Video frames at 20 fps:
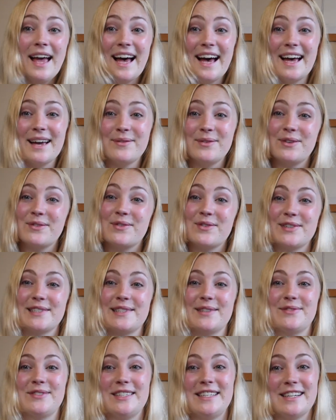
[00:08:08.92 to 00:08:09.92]
I would of course
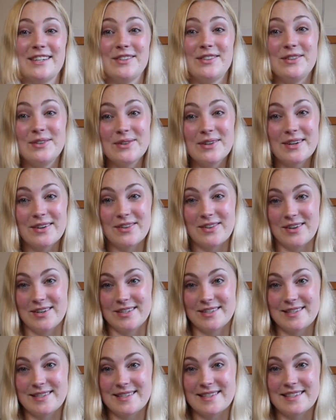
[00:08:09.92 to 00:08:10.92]
love to hear your
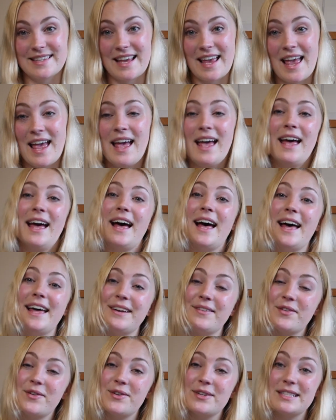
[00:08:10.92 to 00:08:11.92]
thoughts.
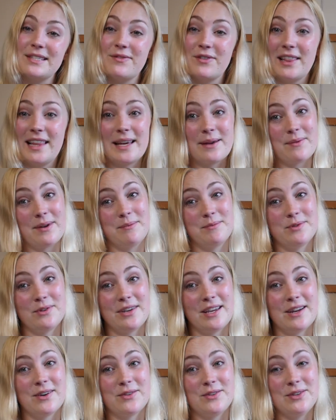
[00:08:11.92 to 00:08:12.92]
And of course, if you like what I'm
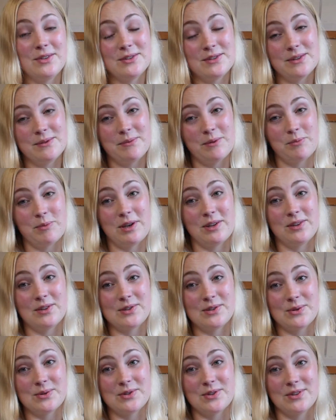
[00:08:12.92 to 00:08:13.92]
doing here on YouTube and my other
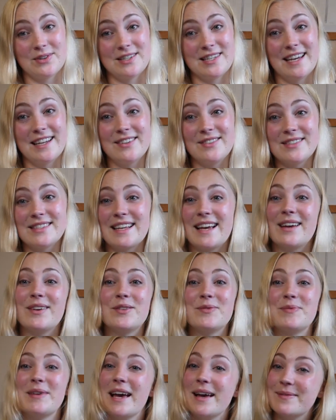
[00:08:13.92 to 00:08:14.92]
social channels, I
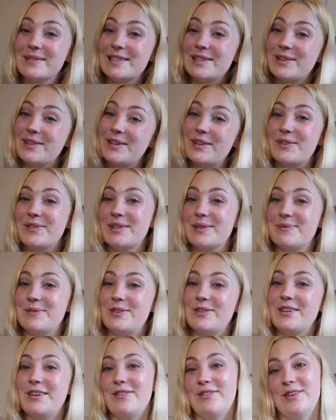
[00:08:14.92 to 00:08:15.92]
would be absolutely over the
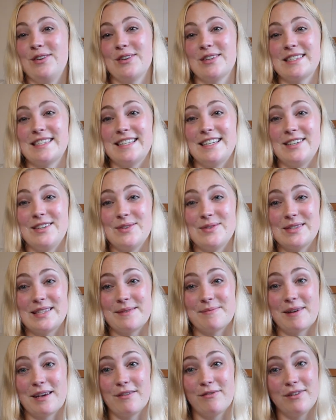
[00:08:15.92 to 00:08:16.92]
moon if you consider
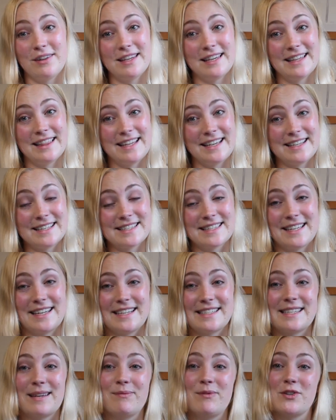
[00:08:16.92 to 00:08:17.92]
using my affiliate links the
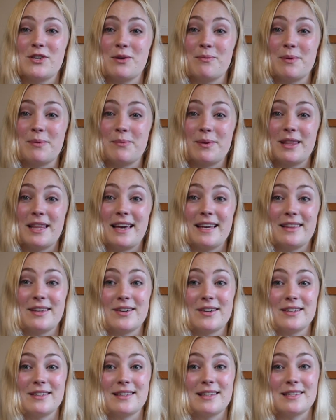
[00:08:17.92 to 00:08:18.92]
next time you're shopping with
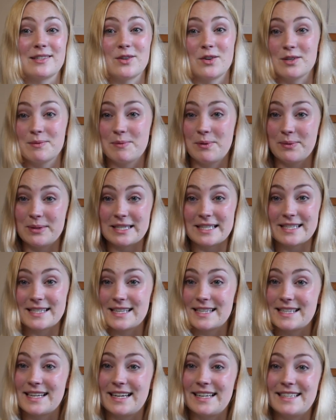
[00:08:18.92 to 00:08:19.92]
either the Scotch Malt Whisky
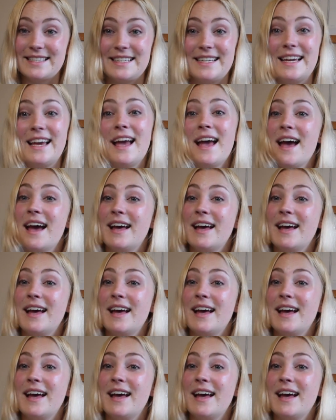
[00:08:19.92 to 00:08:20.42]
Society,